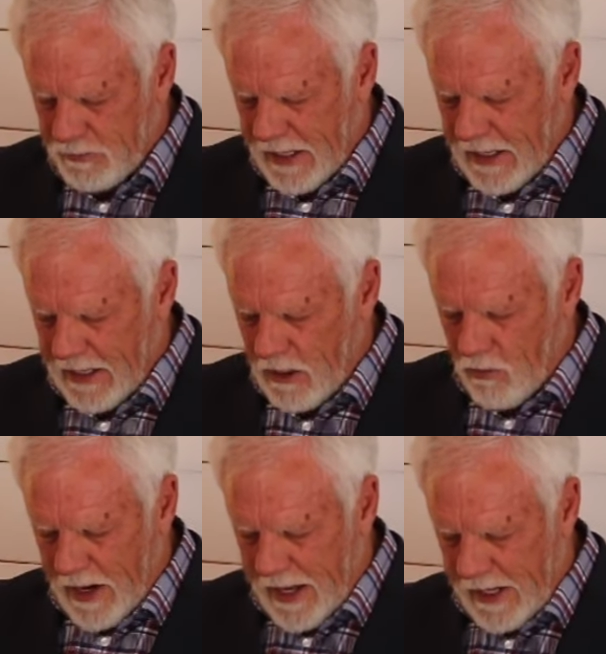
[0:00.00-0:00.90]
being in a
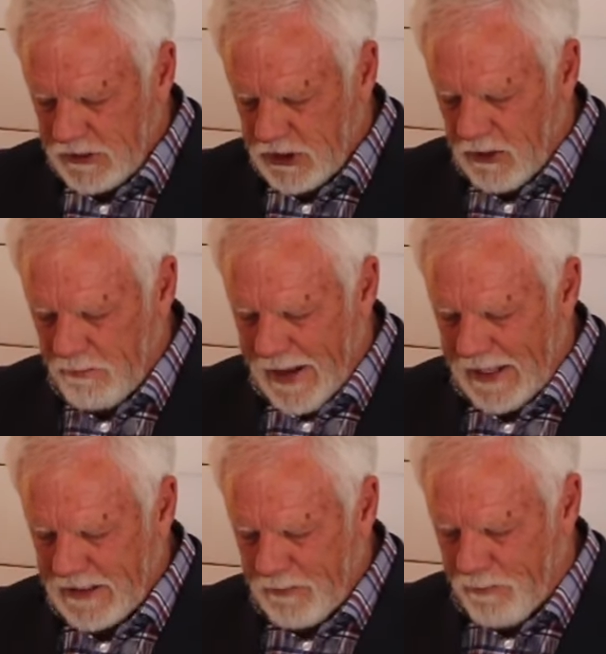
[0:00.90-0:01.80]
rage,
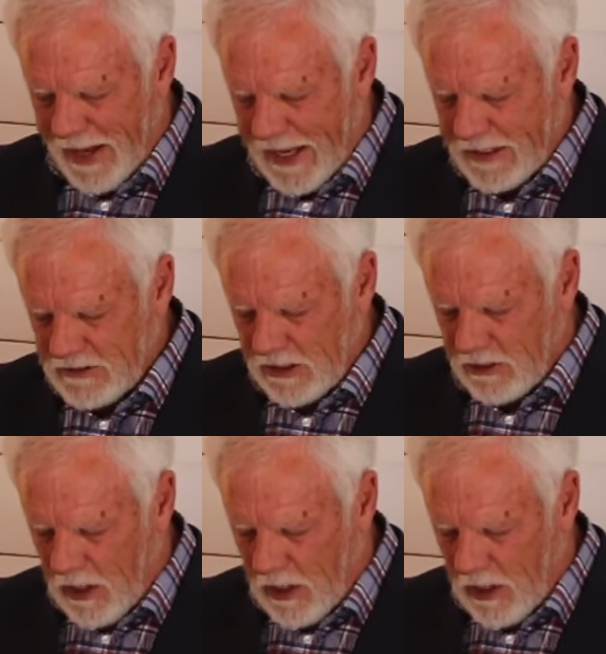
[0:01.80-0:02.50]
commanded pans and